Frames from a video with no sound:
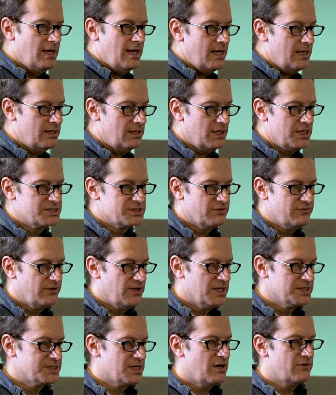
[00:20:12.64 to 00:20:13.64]
And it also
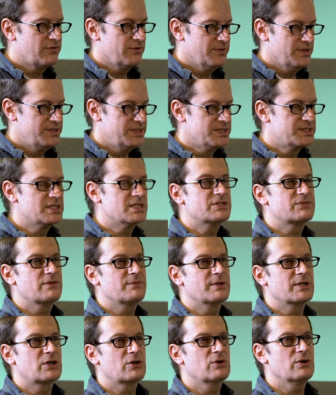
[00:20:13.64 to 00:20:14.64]
falls off from the distance
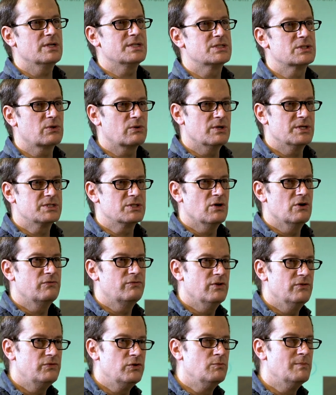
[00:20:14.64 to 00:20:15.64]
from the current source. So
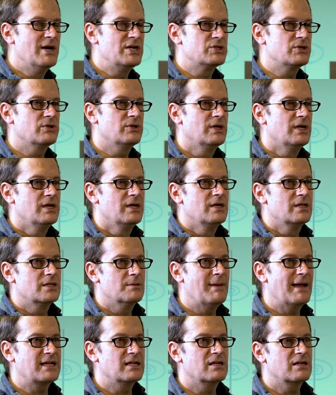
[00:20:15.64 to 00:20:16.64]
if you measure
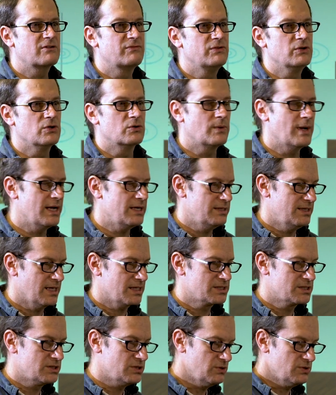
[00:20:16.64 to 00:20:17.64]
the magnetic field right
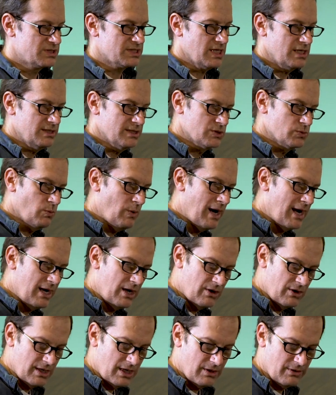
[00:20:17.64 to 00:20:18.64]
next to, say, this
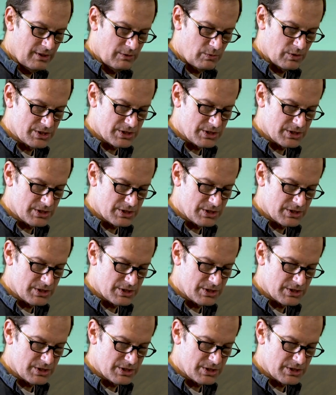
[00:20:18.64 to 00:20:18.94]
wire here that we're